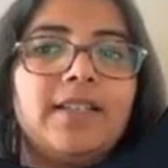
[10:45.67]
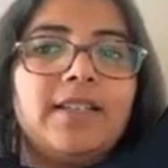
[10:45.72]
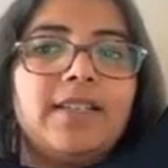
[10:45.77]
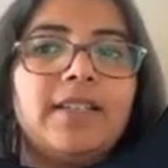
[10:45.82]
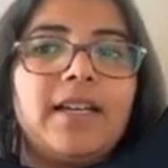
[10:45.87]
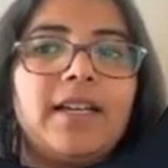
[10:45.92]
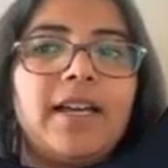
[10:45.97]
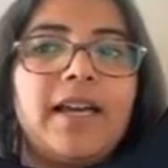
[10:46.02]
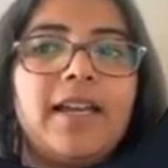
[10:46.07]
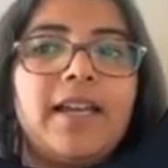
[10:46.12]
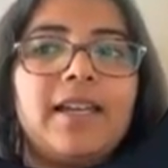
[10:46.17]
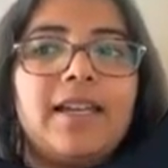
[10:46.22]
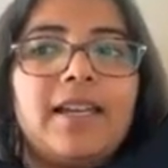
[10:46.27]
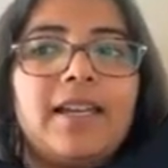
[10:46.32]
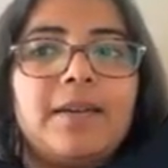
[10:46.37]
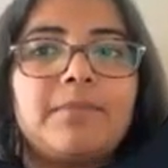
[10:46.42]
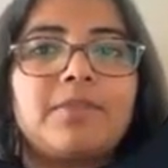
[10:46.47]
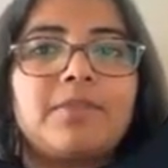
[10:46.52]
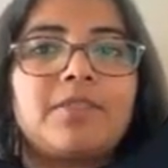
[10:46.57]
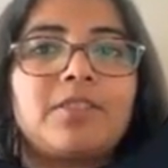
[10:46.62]
the
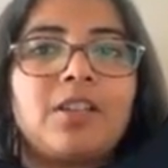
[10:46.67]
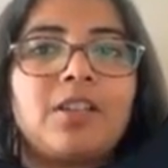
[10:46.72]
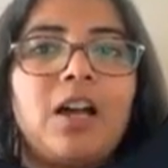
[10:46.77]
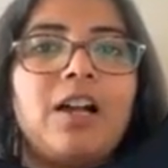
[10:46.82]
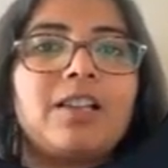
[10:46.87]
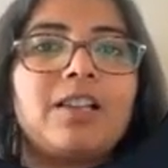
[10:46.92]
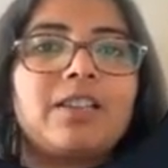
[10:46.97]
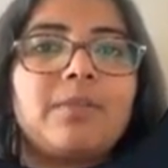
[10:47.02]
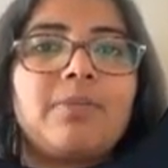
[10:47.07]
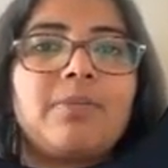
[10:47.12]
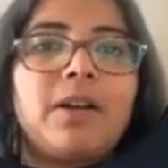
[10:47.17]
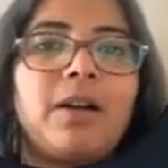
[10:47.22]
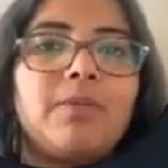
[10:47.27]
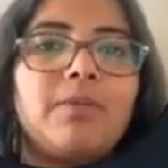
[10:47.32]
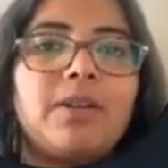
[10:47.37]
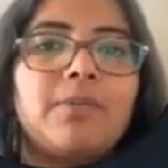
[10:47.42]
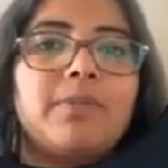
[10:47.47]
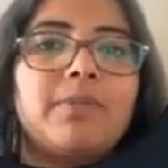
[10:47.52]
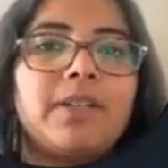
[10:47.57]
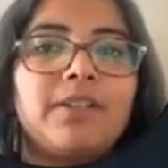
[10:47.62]
LLMs solve the
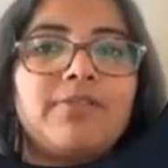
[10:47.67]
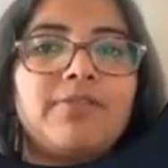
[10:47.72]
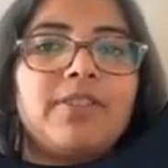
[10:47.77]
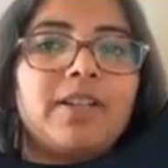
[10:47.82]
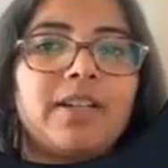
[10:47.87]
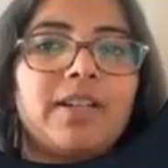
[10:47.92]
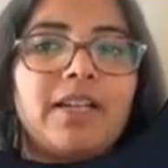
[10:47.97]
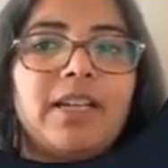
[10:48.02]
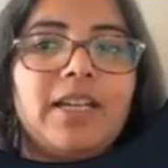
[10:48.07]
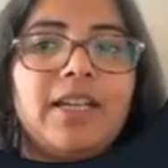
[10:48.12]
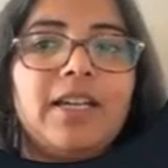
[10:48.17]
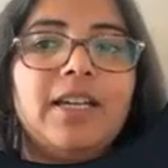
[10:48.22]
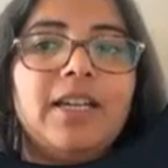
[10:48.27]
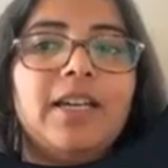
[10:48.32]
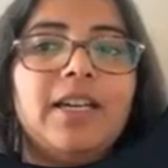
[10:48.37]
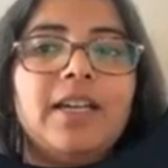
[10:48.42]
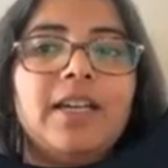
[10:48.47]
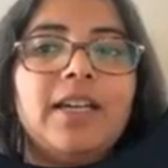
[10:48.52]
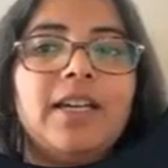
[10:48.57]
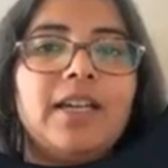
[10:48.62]
problem differently
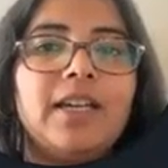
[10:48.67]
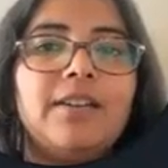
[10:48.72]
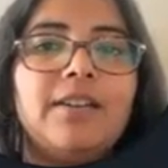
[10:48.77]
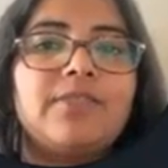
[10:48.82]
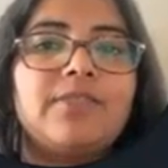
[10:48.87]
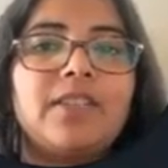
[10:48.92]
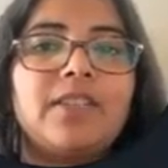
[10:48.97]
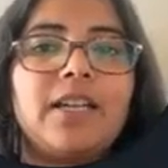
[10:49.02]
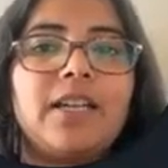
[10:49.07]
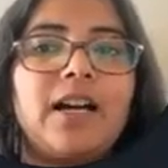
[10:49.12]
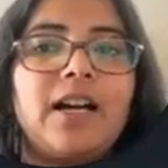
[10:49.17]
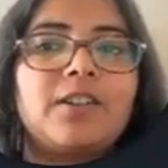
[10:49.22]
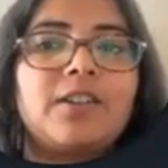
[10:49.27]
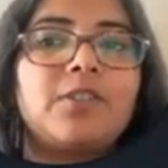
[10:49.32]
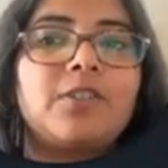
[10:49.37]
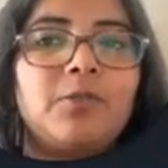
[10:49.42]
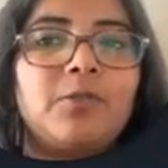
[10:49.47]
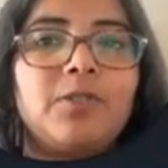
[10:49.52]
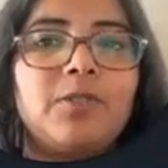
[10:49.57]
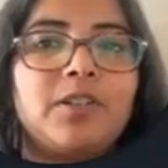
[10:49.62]
if they are
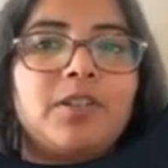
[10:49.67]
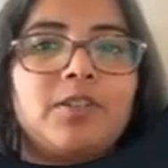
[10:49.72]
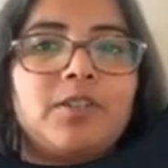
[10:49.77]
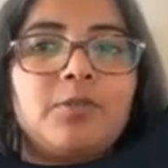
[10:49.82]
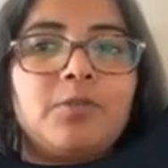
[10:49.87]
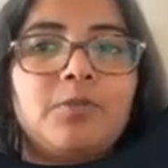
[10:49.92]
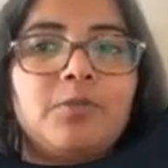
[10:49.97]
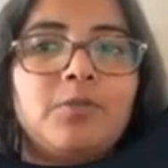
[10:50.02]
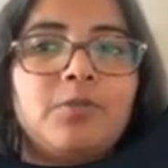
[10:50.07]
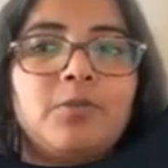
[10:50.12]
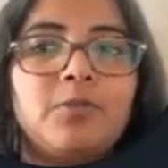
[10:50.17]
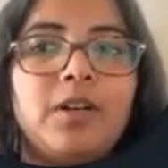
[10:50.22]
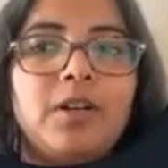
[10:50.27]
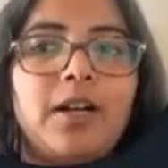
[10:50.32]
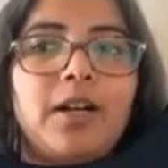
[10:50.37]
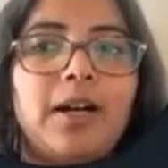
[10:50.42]
told to